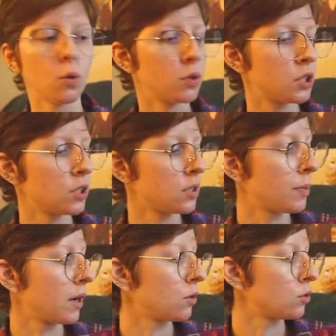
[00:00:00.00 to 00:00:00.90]
which is
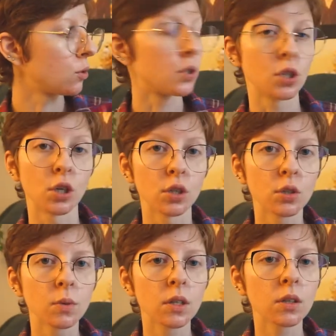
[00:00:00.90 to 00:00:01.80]
about George
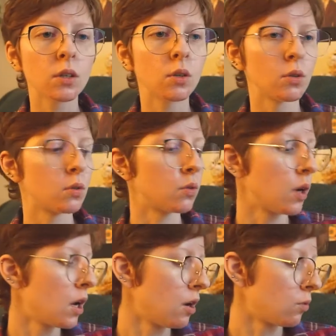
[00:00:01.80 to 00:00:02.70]
Gershwin, who
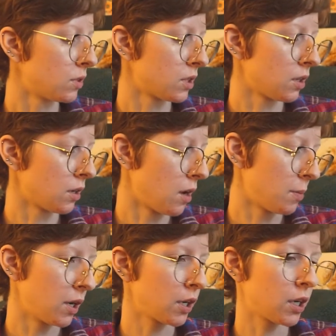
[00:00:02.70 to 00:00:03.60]
was an
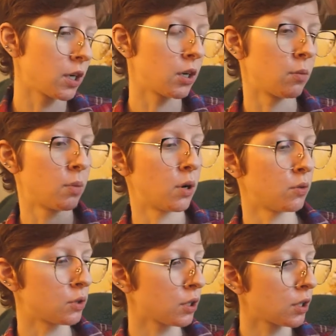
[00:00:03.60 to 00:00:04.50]
American
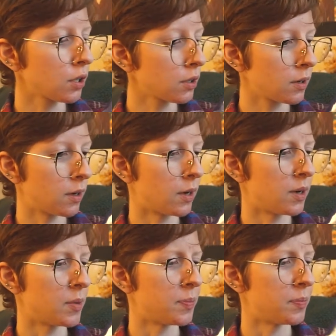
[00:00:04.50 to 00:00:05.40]
composer.
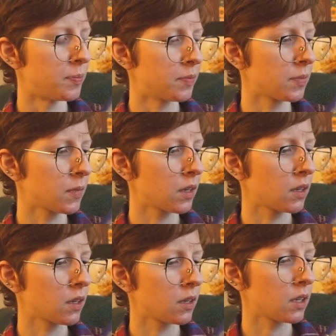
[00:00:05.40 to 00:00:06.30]
Um,
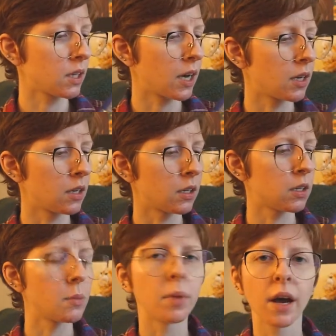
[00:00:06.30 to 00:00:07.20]
kind of
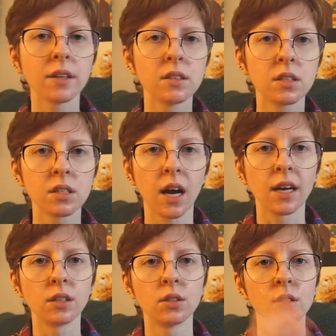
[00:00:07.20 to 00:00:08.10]
combined
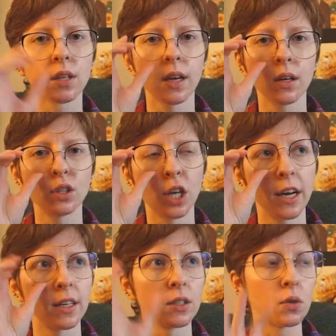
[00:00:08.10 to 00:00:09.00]
styles like
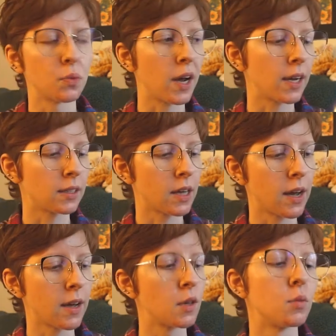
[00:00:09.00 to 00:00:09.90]
jazz and
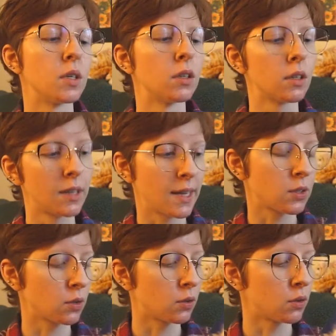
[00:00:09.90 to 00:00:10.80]
ragtime and
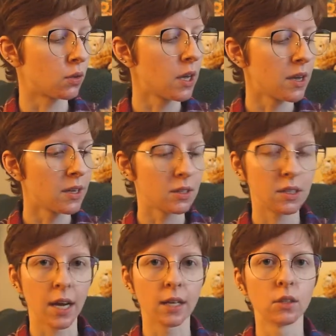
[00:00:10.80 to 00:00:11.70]
classical
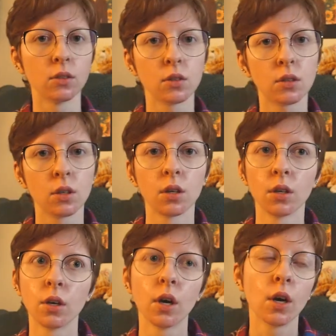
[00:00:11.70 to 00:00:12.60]
styles
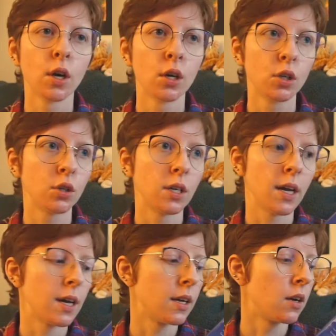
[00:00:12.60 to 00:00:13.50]
to
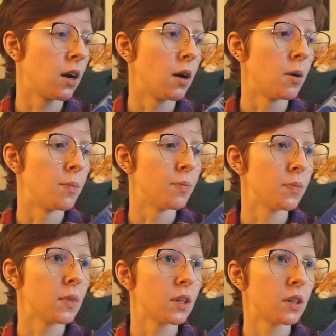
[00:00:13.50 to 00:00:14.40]
create um,
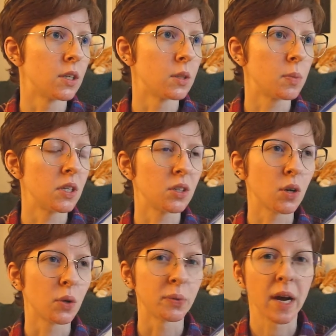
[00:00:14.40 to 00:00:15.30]
this piece
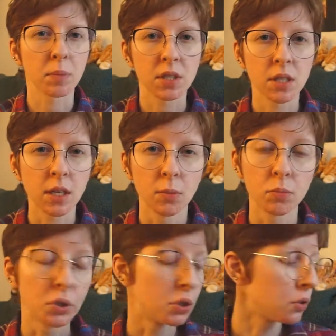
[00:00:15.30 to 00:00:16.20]
called Rhapsody in
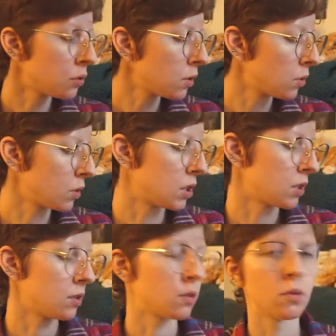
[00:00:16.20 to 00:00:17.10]
Blue, which
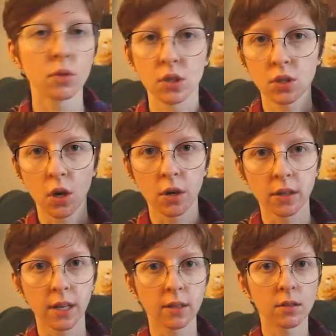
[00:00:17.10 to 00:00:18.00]
is the song
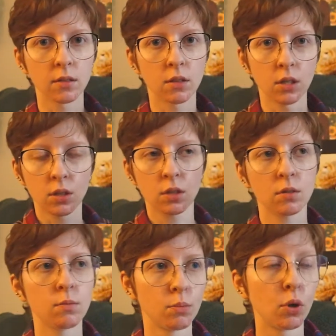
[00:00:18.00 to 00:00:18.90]
that this
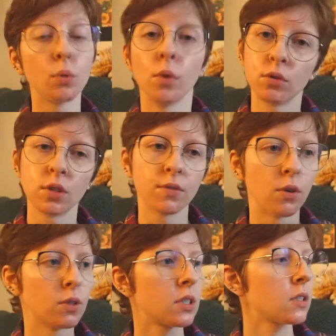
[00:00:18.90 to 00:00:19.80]
book mostly
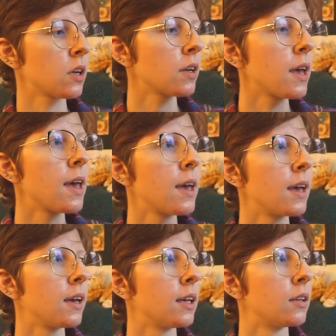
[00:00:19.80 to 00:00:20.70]
focuses on.
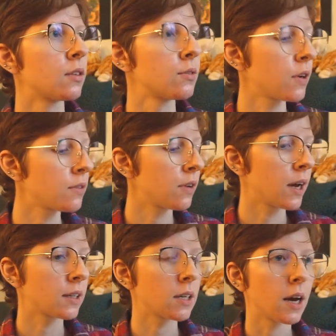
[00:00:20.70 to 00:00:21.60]
And fun
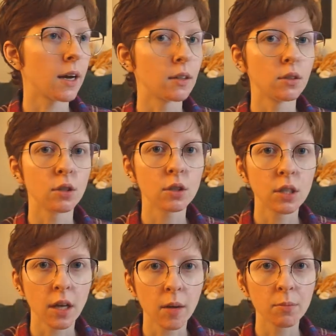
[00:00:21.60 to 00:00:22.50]
fact, I looked
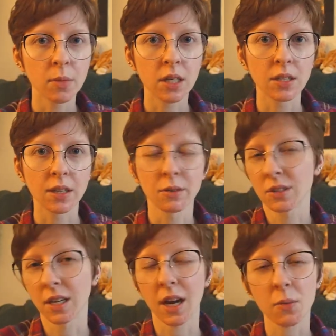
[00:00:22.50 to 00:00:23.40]
it up because I was
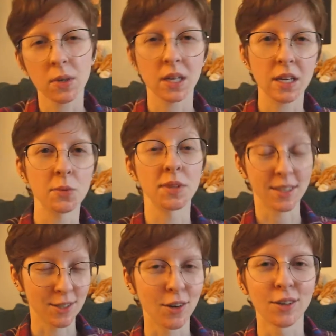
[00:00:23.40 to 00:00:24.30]
like, I want to hear what
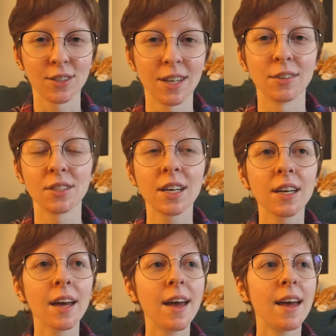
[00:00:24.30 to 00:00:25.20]
this song sounds
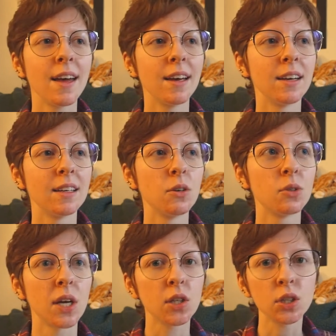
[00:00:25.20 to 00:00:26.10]
like. And it
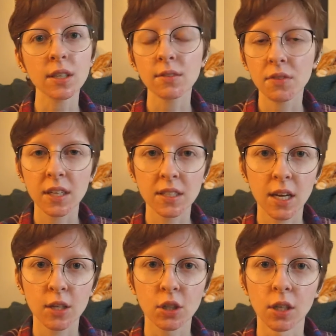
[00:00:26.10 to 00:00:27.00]
was actually in
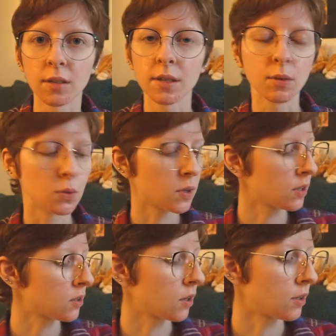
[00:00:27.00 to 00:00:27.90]
Fantasia. It was one of
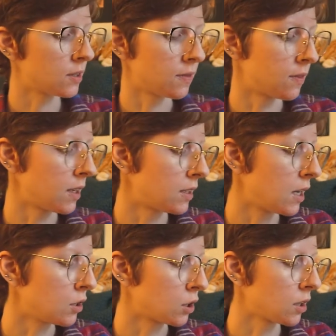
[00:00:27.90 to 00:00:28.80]
the songs in
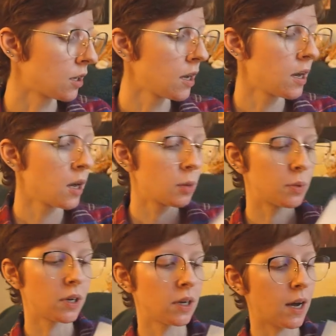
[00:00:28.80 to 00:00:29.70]
Fantasia.
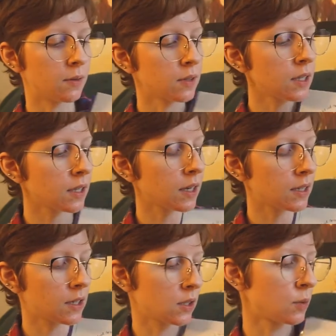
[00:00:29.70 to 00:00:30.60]
But I really
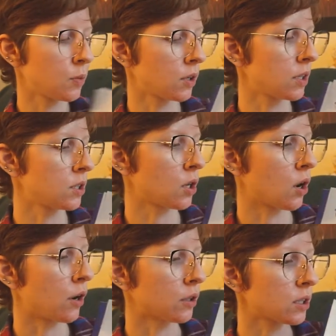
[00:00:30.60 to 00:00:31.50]
liked this book because
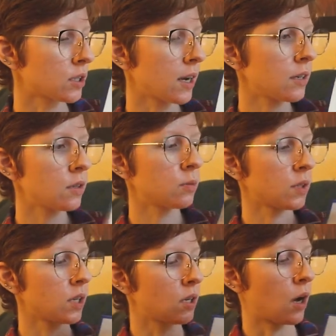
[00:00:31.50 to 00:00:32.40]
the art style
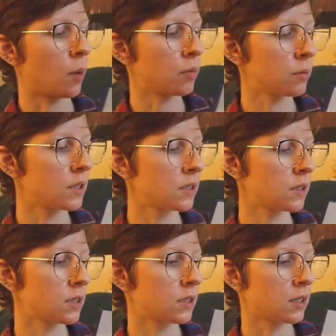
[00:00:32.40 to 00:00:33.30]
really
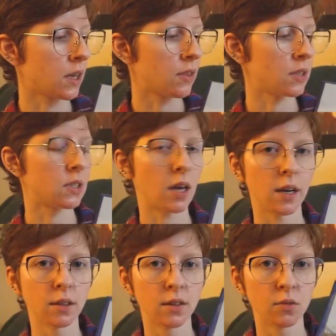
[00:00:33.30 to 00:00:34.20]
complements like the
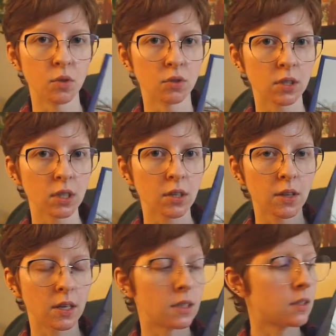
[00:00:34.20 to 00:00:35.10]
style of music
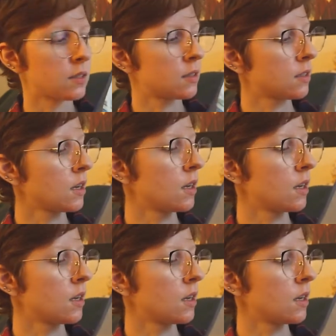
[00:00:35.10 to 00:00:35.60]
that it's